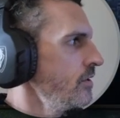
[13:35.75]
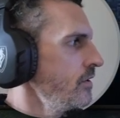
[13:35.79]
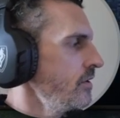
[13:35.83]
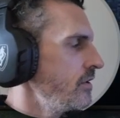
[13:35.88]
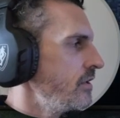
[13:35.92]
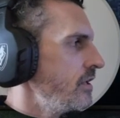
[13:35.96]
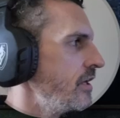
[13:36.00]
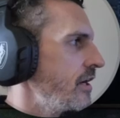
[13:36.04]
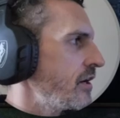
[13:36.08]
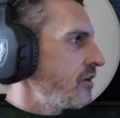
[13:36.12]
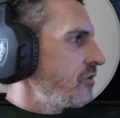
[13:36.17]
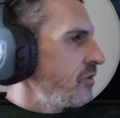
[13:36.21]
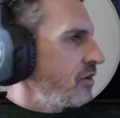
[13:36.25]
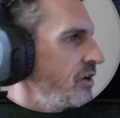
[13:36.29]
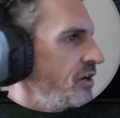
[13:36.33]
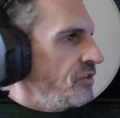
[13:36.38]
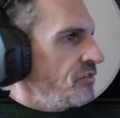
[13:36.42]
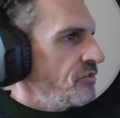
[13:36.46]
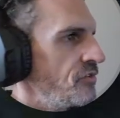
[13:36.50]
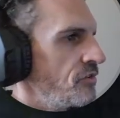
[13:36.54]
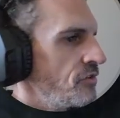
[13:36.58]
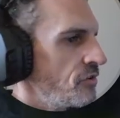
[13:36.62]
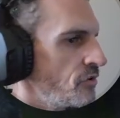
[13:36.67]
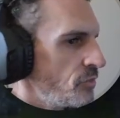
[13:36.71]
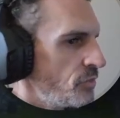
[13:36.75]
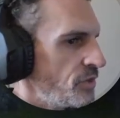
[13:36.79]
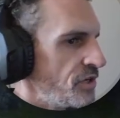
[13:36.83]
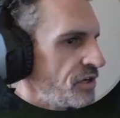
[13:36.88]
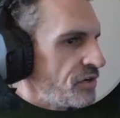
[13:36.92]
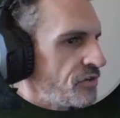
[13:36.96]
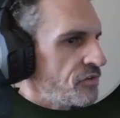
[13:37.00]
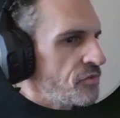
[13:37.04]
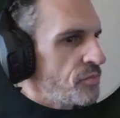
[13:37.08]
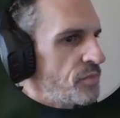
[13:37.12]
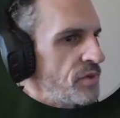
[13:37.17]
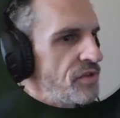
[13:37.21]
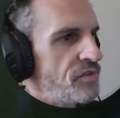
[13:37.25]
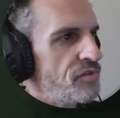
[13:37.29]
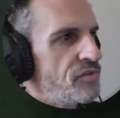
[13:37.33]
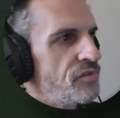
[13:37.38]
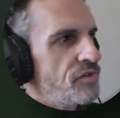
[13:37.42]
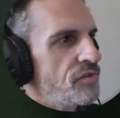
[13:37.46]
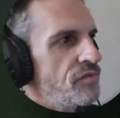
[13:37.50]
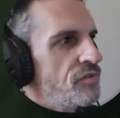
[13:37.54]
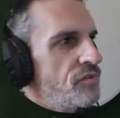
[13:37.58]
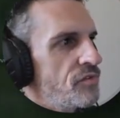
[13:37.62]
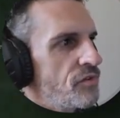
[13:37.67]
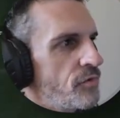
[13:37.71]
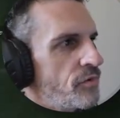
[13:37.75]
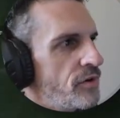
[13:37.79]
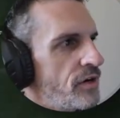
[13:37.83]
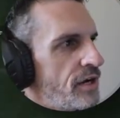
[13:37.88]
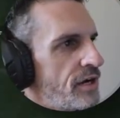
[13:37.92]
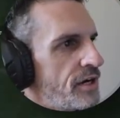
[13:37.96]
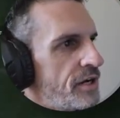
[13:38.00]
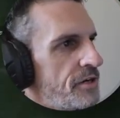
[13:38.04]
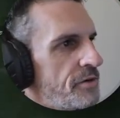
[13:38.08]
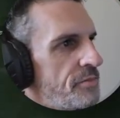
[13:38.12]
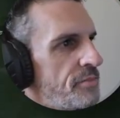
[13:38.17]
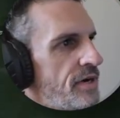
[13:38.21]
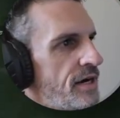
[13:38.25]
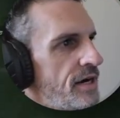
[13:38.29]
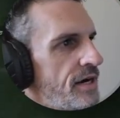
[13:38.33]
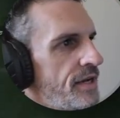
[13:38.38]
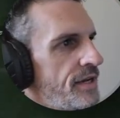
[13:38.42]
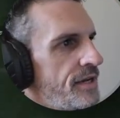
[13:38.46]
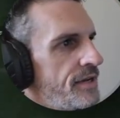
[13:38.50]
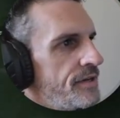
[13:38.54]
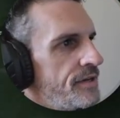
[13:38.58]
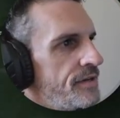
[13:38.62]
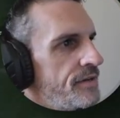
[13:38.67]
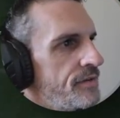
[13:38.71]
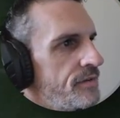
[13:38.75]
That grain's a little bit expensive, so we're not going to buy it.